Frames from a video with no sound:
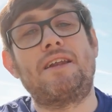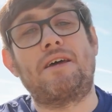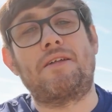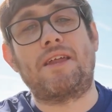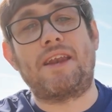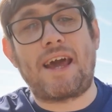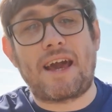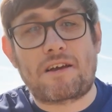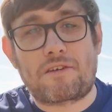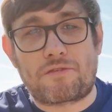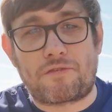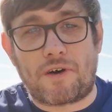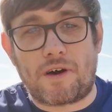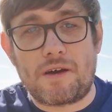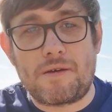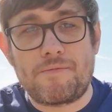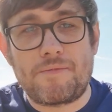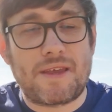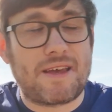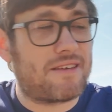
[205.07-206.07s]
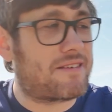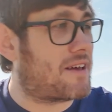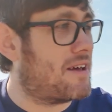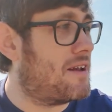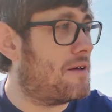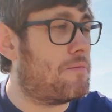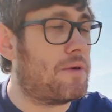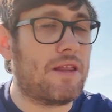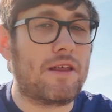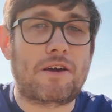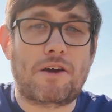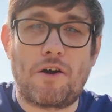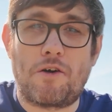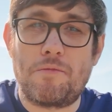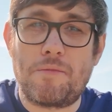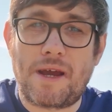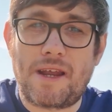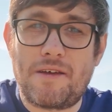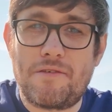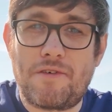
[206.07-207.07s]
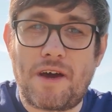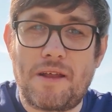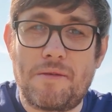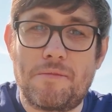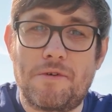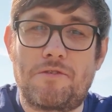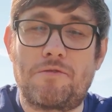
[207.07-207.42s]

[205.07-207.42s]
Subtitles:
Now the next fight is going to be the co-main event